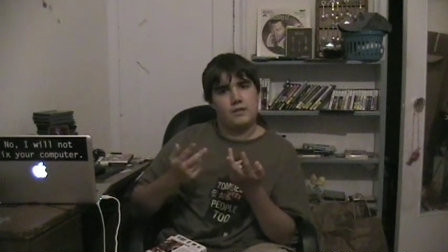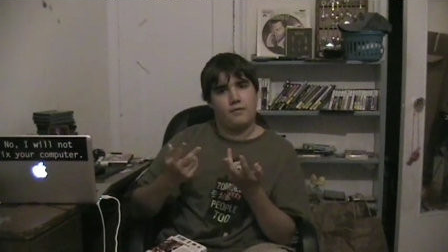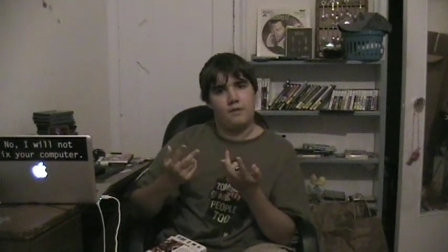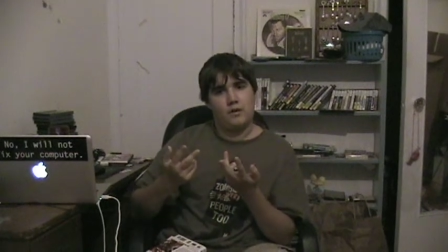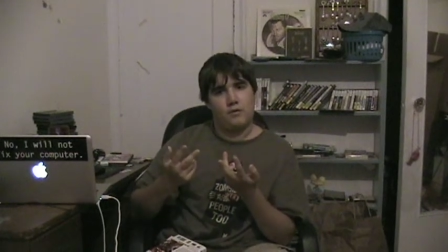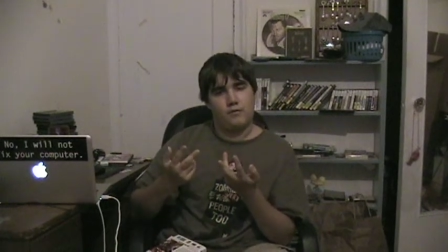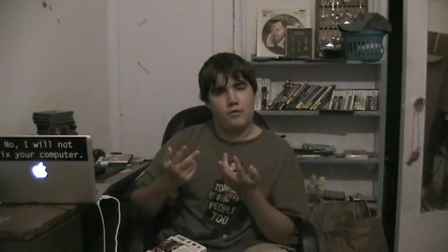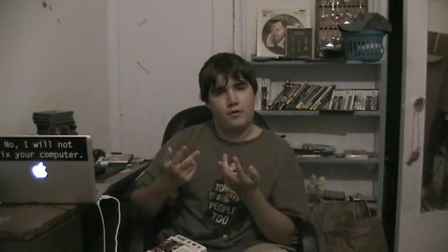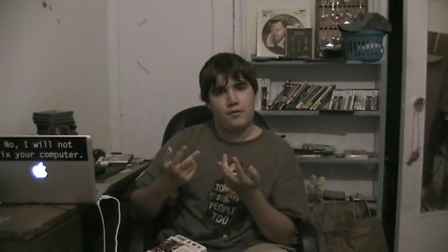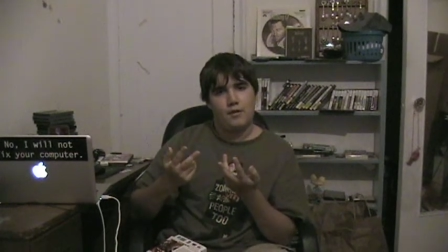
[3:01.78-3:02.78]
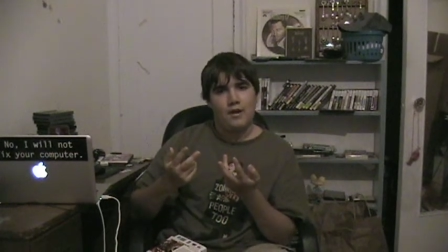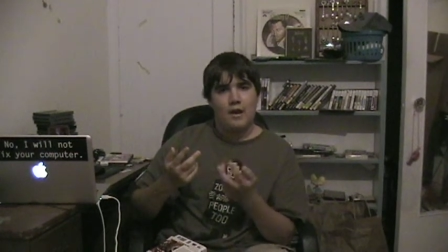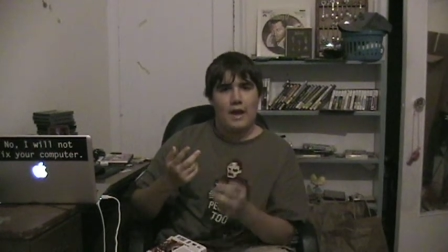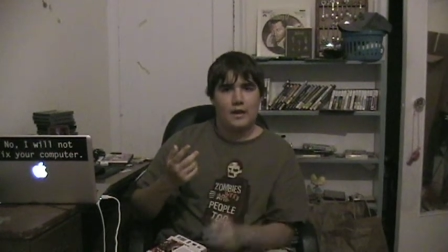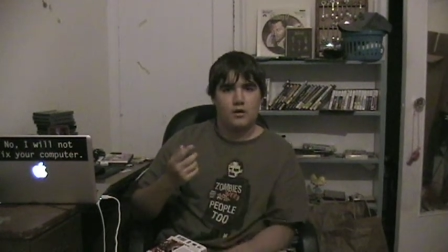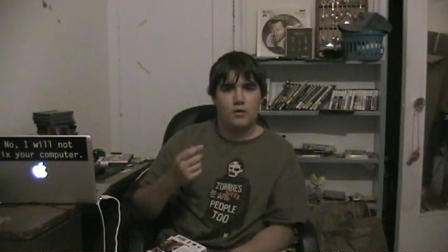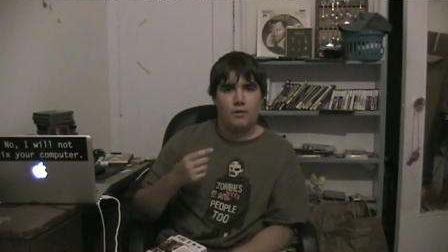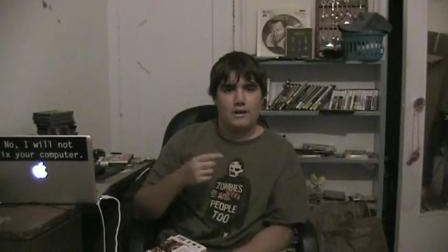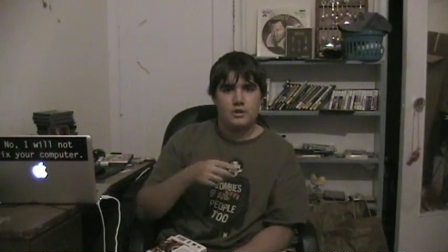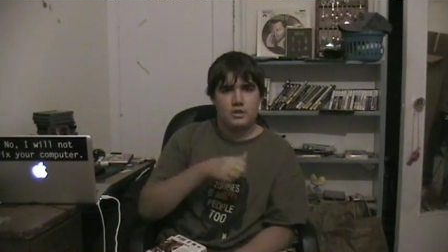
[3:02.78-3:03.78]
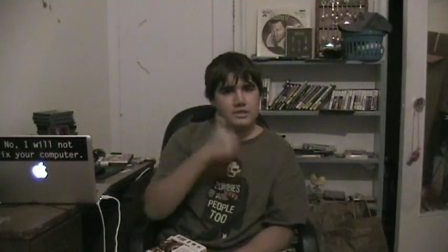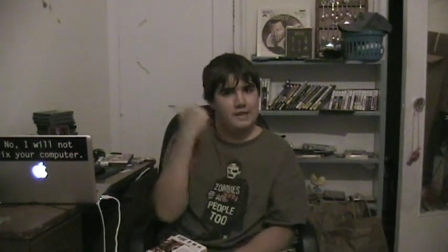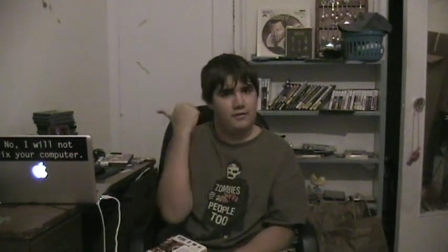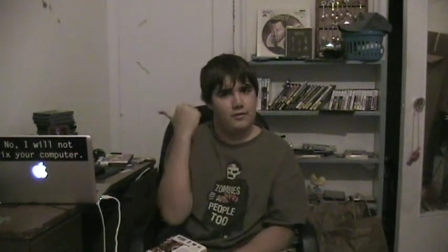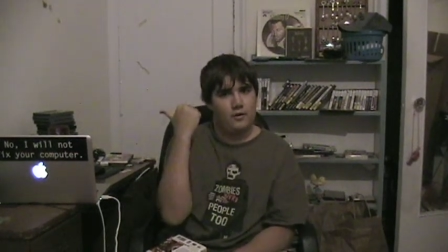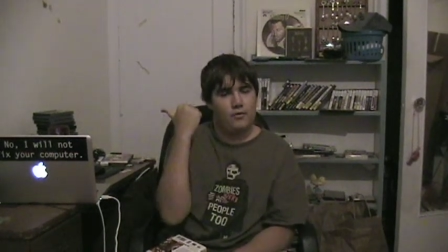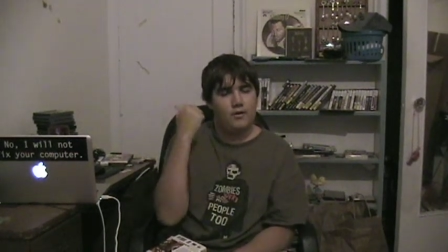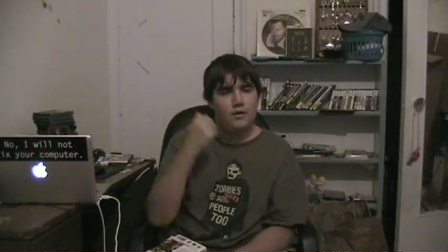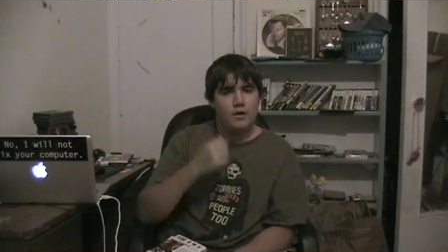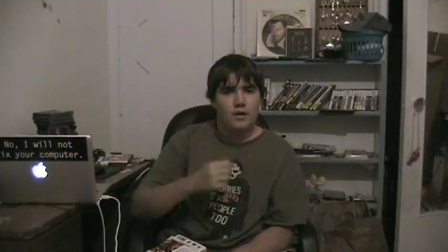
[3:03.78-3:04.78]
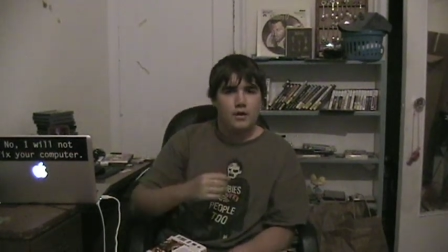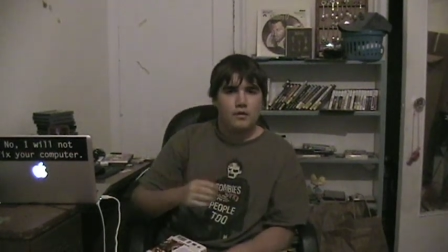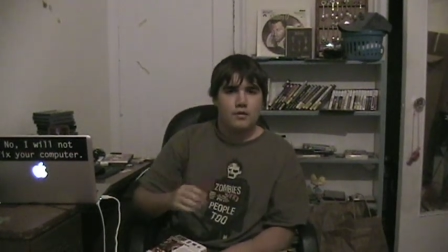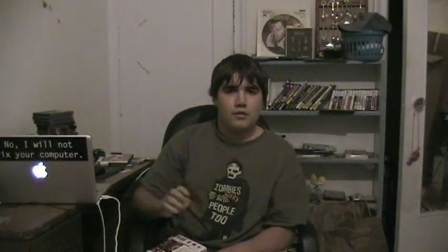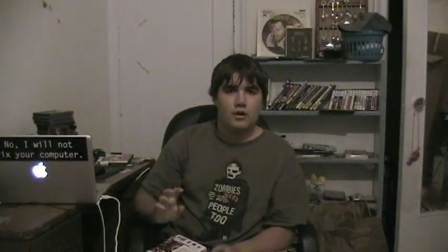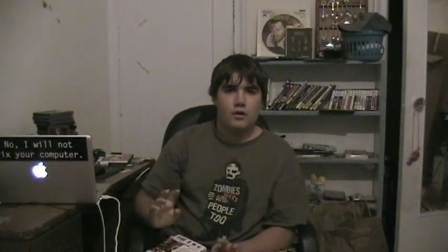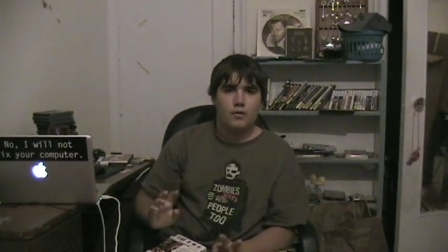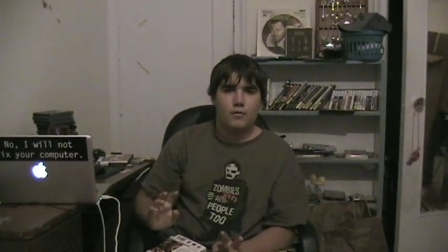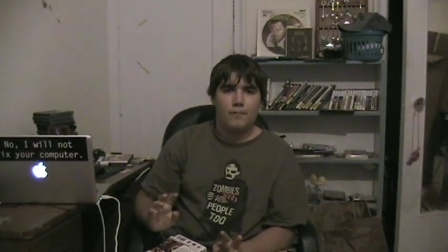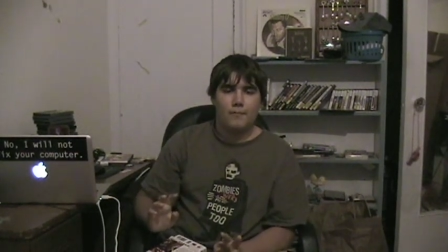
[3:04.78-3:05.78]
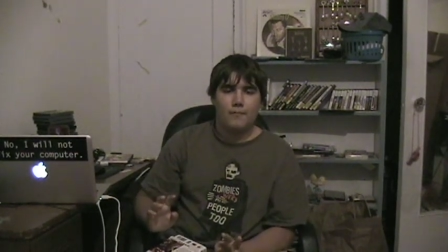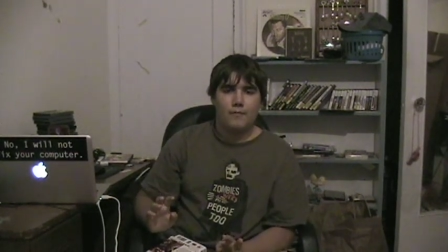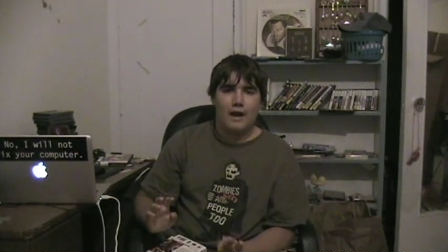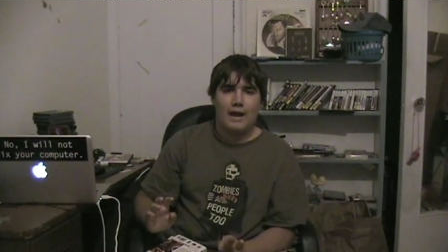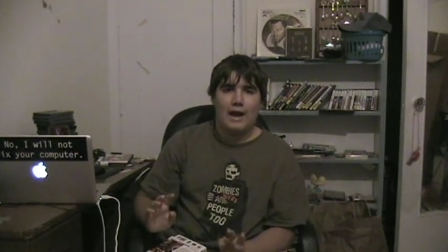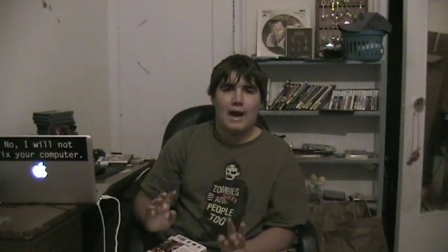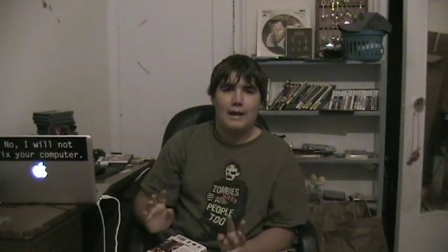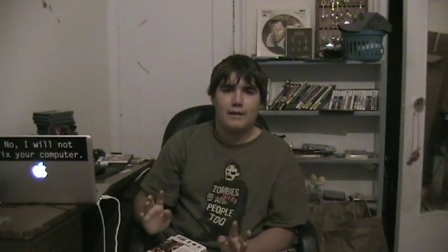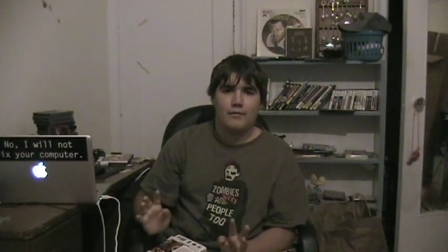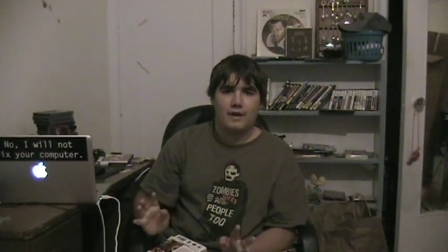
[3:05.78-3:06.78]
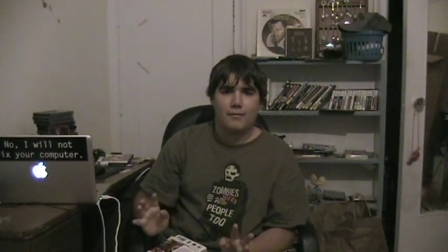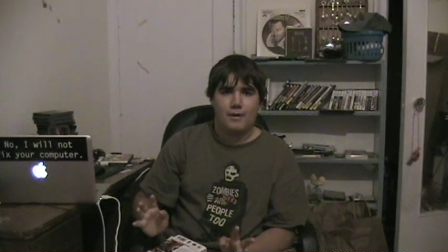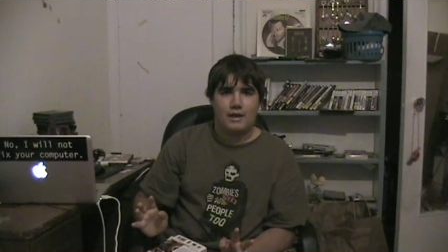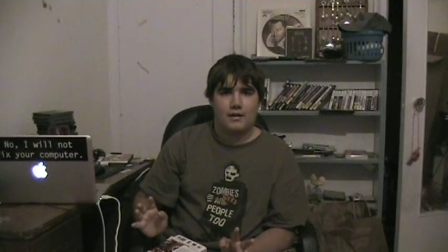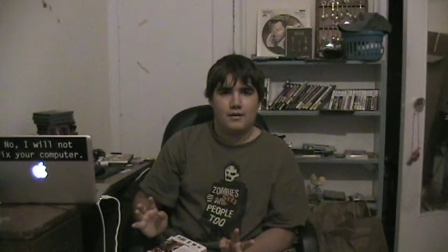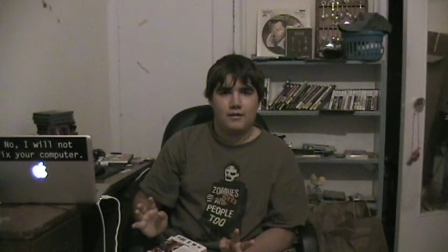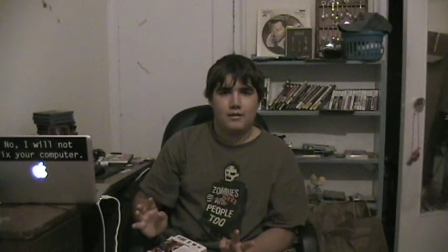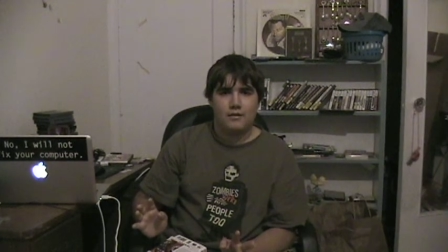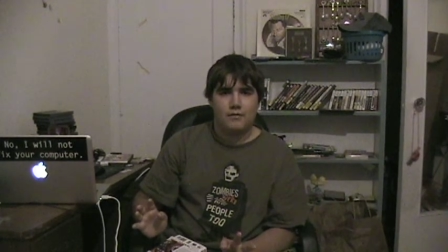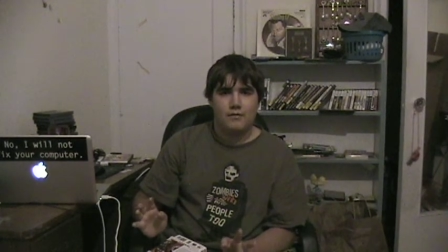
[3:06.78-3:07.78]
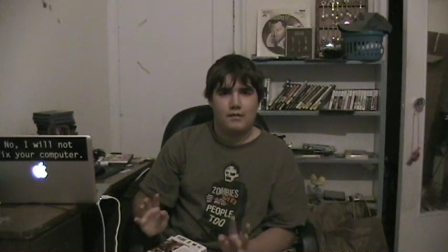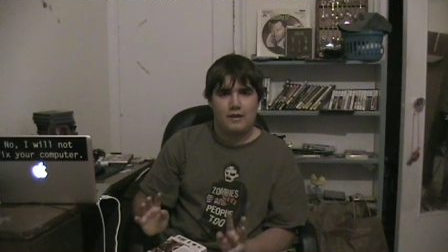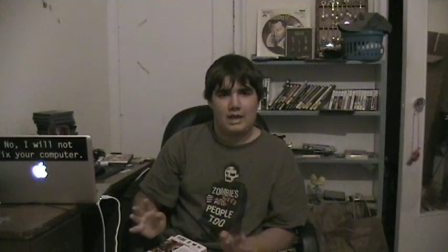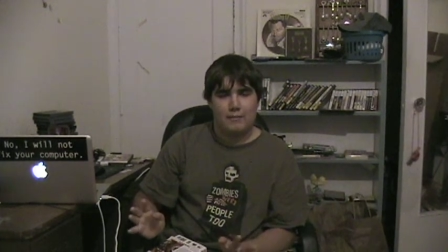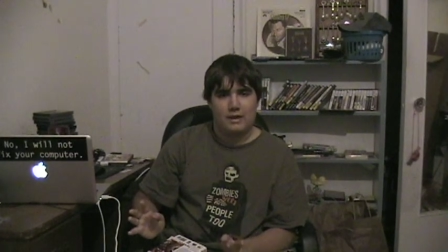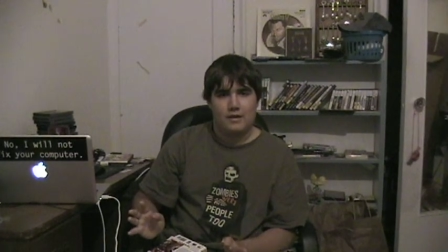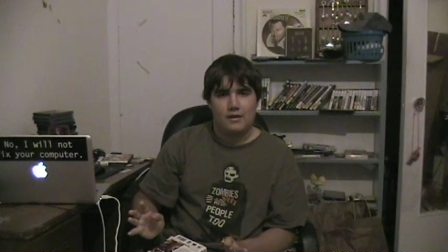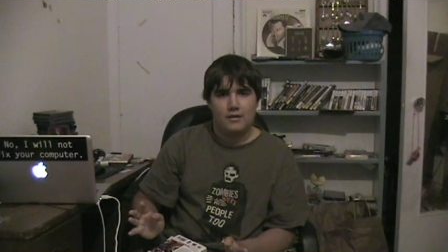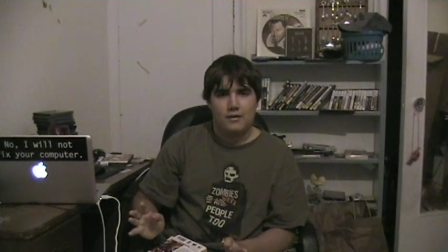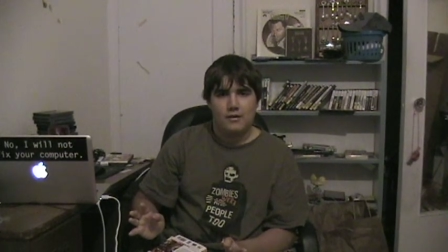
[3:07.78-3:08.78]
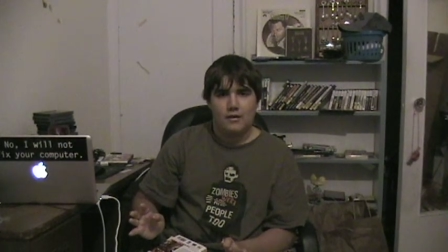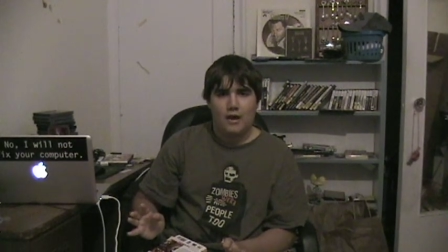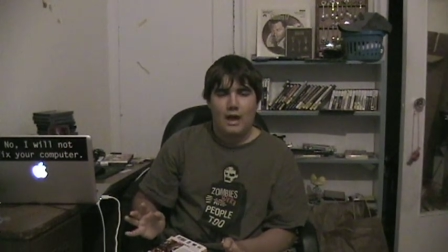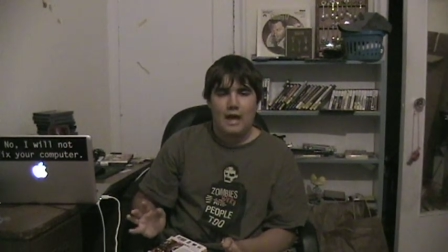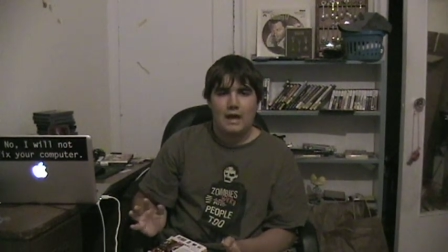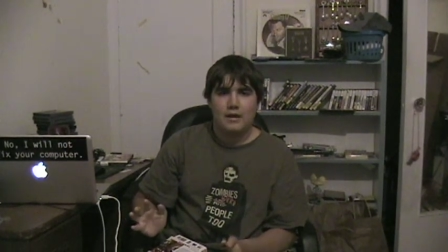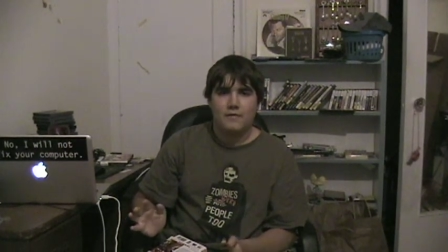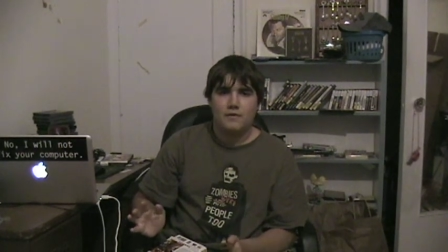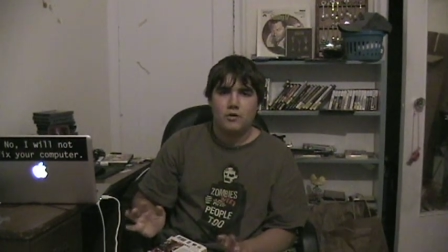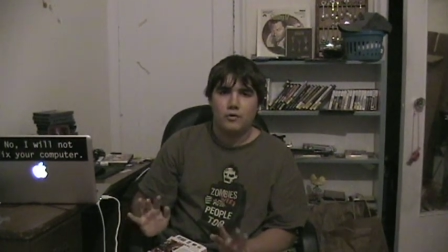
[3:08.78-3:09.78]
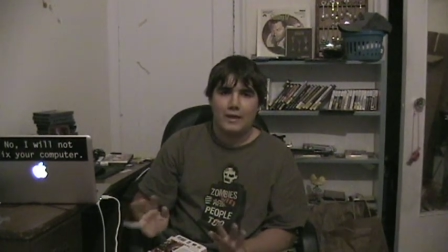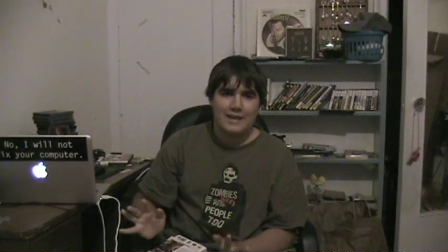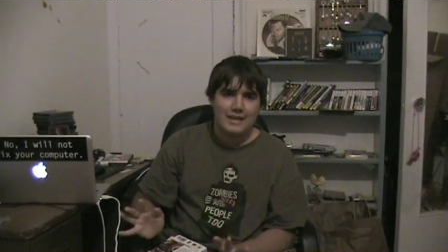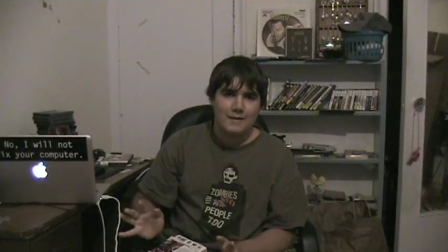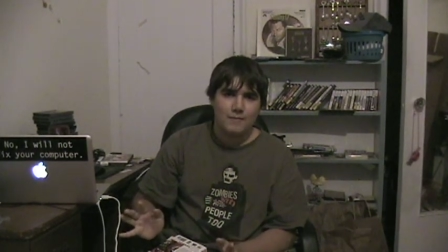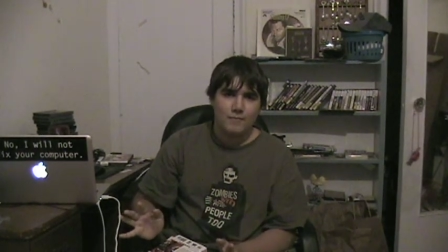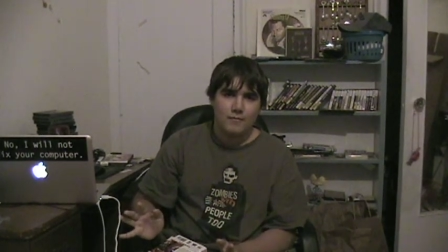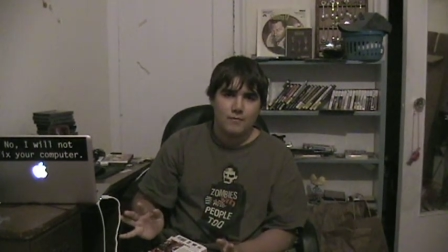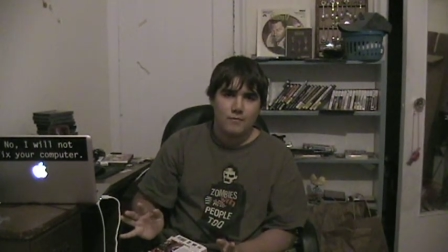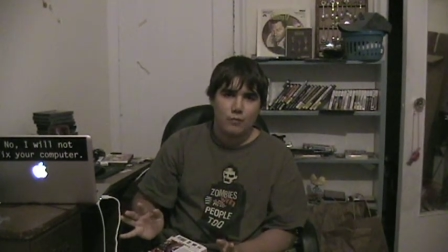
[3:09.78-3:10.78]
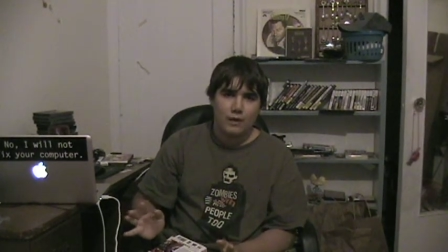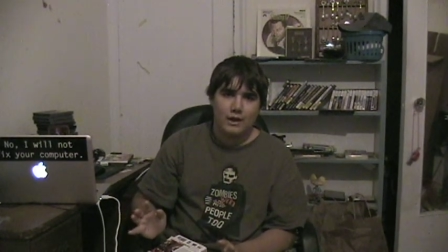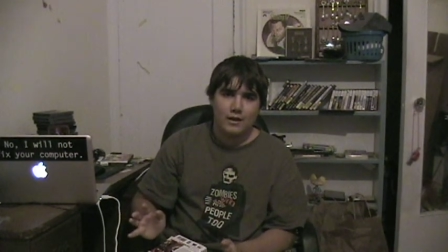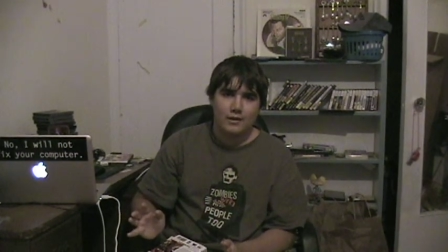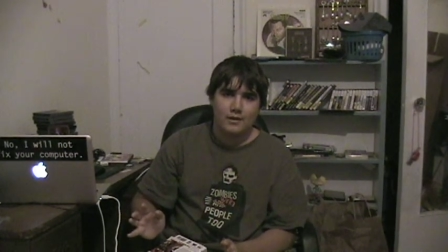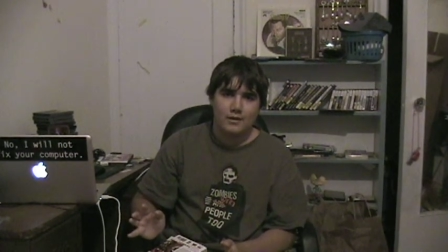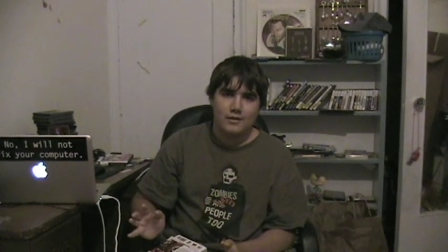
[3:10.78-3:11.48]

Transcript: this video, of course, and go watch Death Note. So, I highly recommend this anime. And if you don't like it, well,